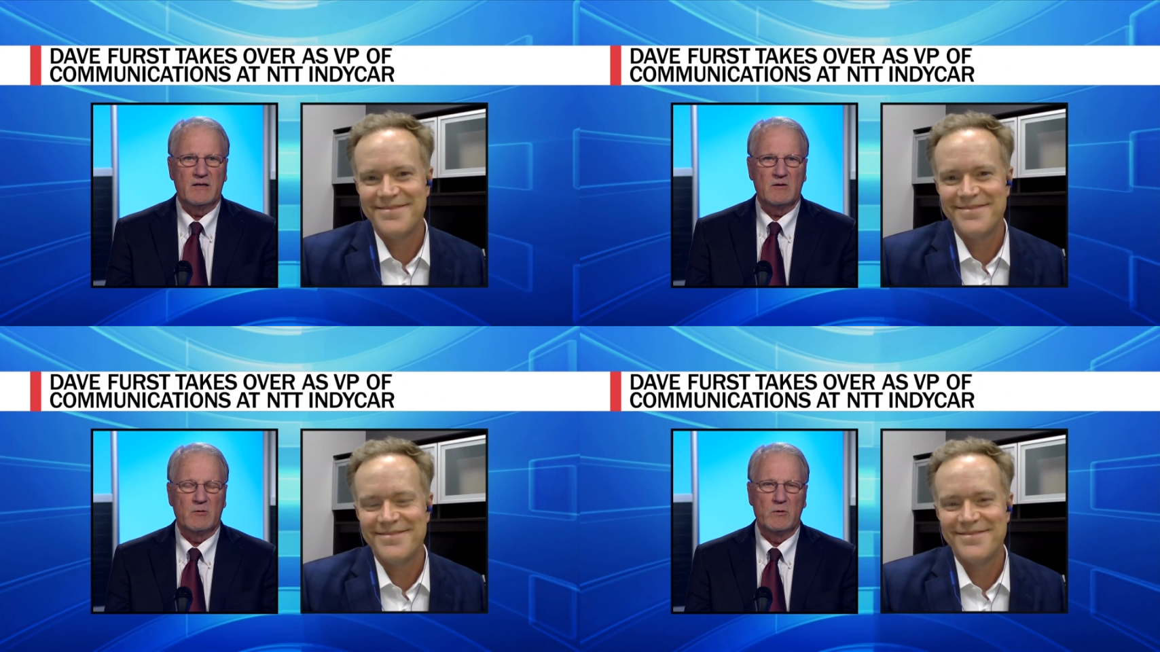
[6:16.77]

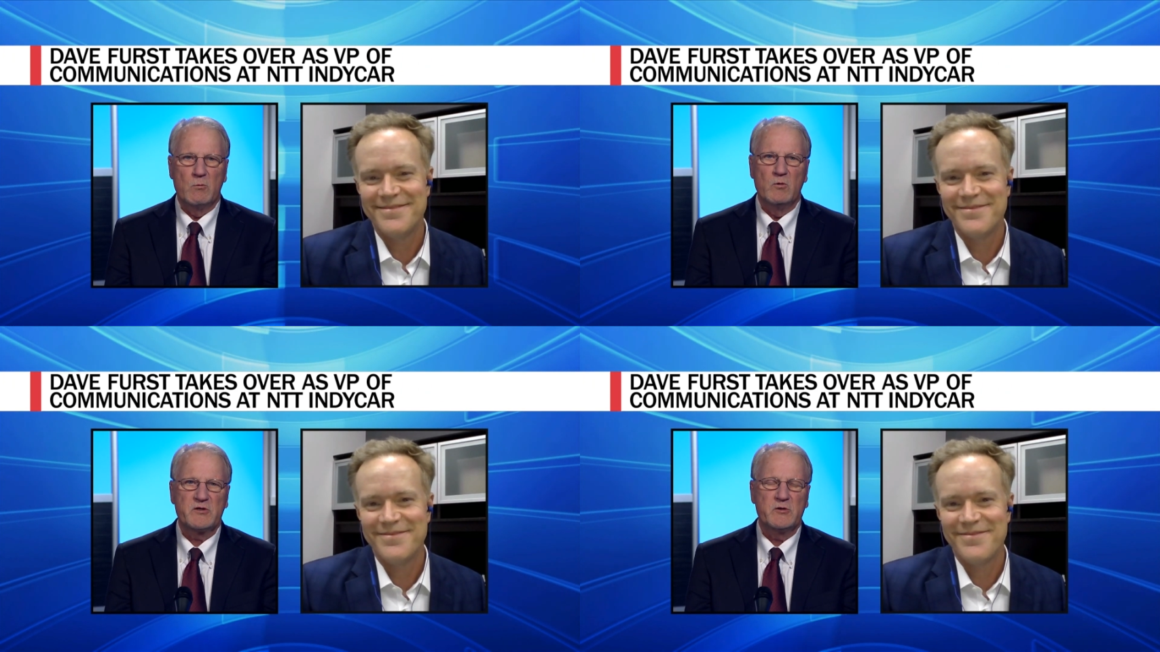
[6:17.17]
Speaker 1: And, and uh,
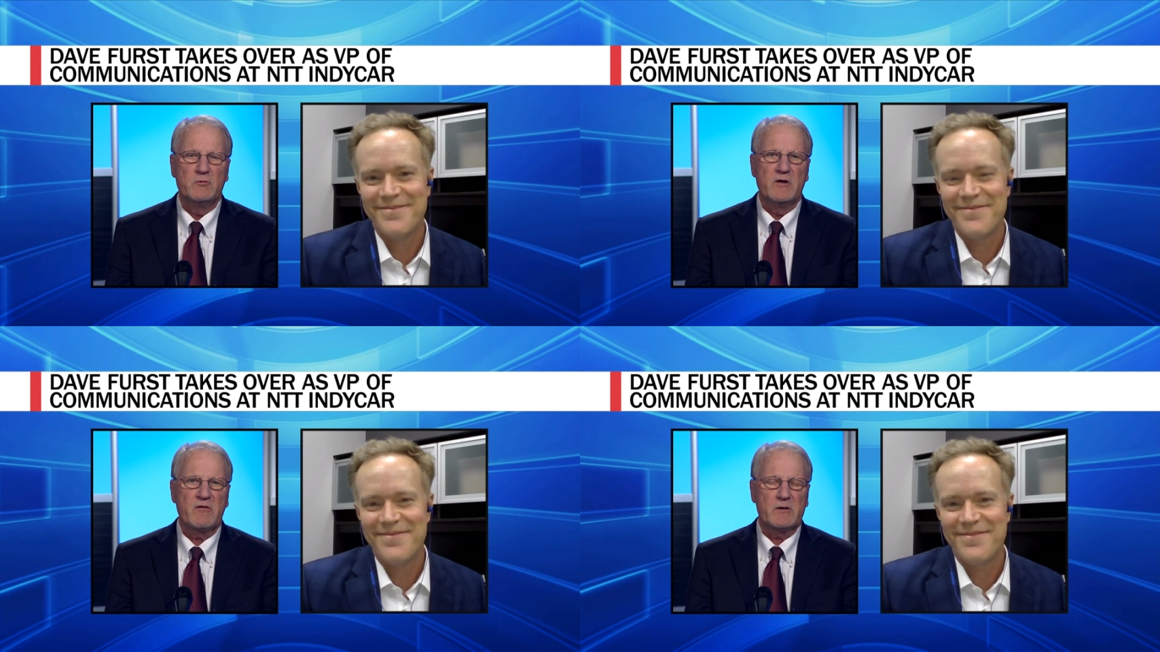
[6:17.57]
we wish
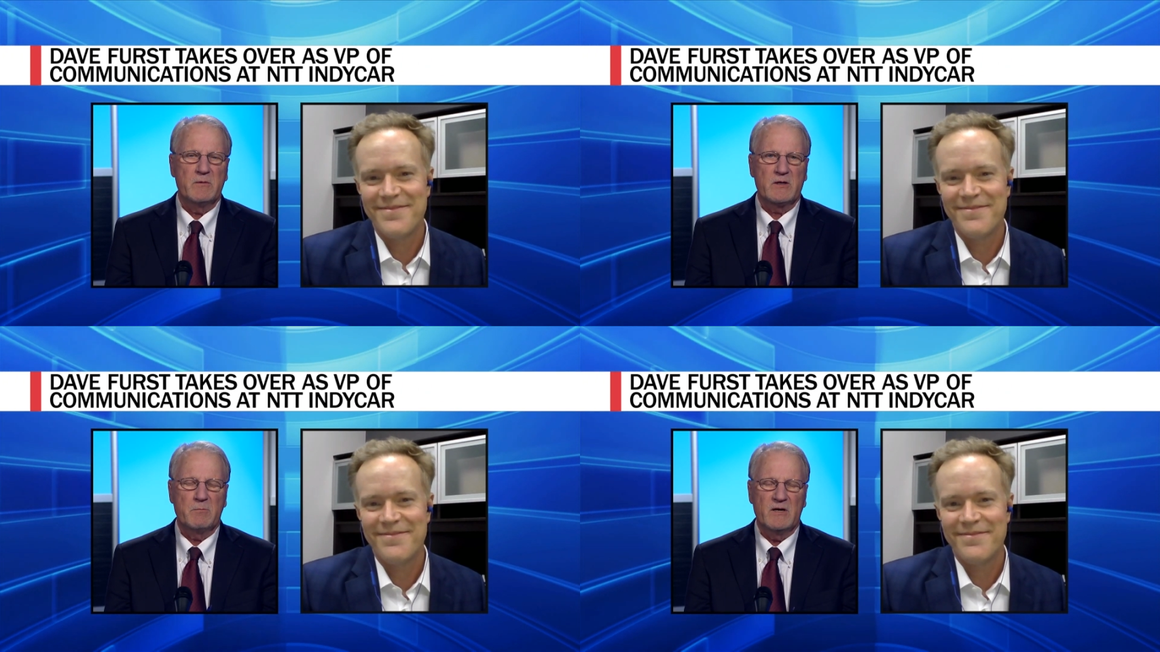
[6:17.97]
you
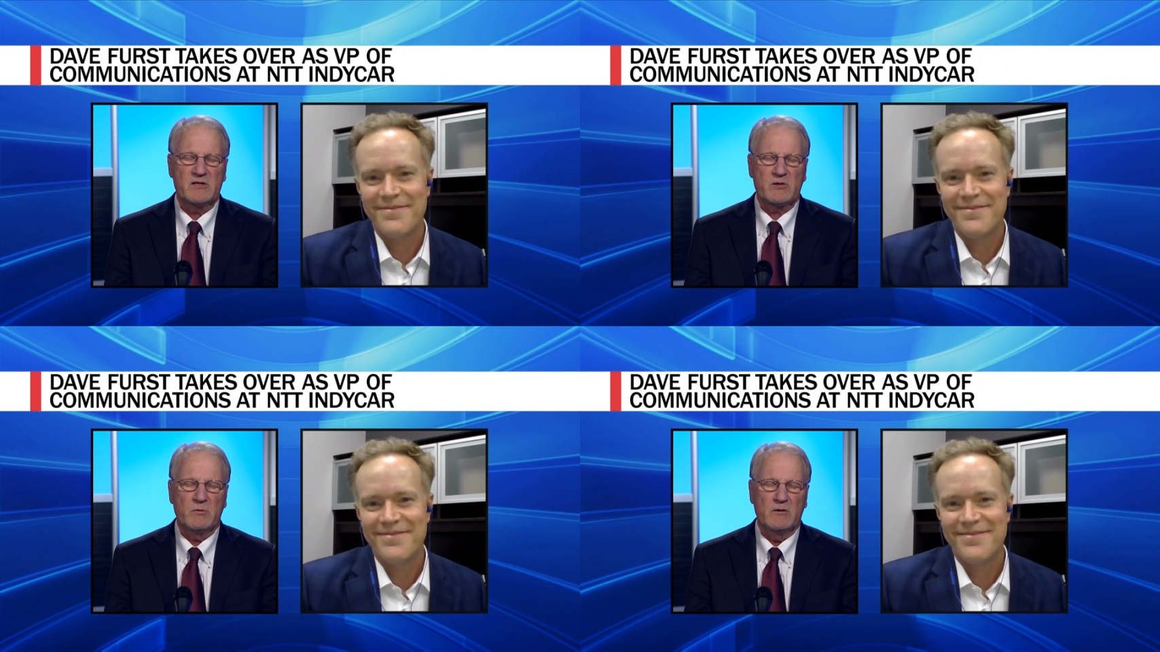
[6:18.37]
nothing but the best.